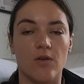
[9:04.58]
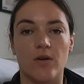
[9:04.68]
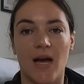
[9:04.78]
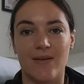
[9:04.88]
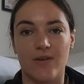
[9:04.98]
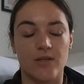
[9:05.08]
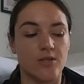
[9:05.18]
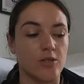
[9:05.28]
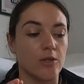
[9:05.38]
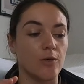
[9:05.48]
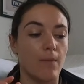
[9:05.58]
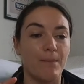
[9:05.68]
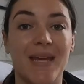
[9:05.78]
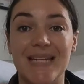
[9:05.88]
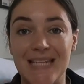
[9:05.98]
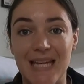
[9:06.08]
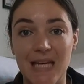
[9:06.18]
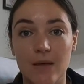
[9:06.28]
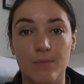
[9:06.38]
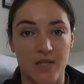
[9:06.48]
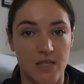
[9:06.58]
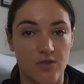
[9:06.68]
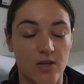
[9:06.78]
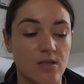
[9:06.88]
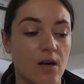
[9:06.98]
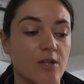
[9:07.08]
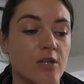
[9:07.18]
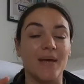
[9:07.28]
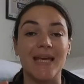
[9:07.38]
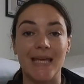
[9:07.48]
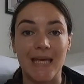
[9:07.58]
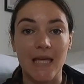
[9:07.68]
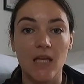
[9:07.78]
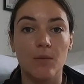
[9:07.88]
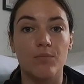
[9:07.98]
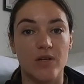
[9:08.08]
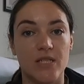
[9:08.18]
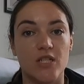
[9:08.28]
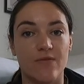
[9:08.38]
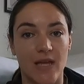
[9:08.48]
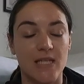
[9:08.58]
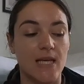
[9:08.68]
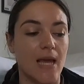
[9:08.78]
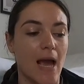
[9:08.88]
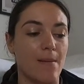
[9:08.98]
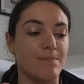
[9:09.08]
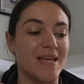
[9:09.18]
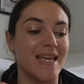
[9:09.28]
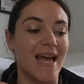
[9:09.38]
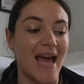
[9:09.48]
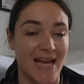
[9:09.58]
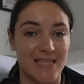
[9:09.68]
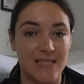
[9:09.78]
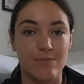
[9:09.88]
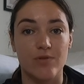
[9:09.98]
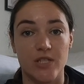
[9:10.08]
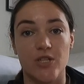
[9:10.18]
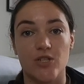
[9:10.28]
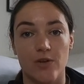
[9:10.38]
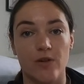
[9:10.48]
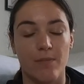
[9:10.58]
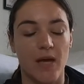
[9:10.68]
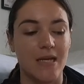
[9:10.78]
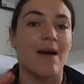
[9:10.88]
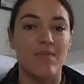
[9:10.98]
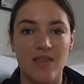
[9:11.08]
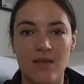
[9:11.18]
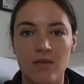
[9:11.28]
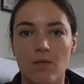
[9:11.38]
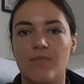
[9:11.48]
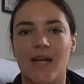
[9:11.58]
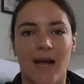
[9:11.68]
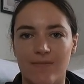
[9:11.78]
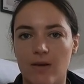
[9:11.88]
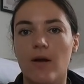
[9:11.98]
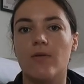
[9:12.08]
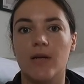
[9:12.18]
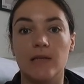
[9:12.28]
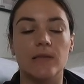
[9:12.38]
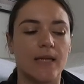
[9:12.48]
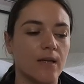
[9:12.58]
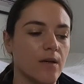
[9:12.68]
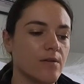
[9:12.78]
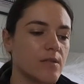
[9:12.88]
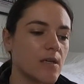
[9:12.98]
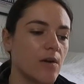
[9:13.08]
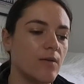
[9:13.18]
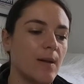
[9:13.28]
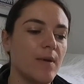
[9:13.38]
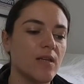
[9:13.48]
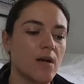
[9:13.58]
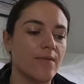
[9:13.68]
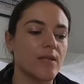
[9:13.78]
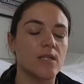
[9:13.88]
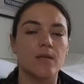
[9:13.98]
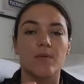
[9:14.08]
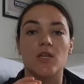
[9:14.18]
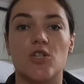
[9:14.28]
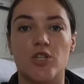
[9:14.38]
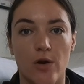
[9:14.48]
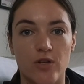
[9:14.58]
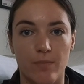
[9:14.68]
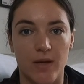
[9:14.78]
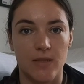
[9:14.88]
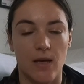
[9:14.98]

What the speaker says: on adverts to BD, British dressage, BE, British eventing, and BS, British show jumping. And within them, they have their own little lingo. So let me dive into some of the show jumping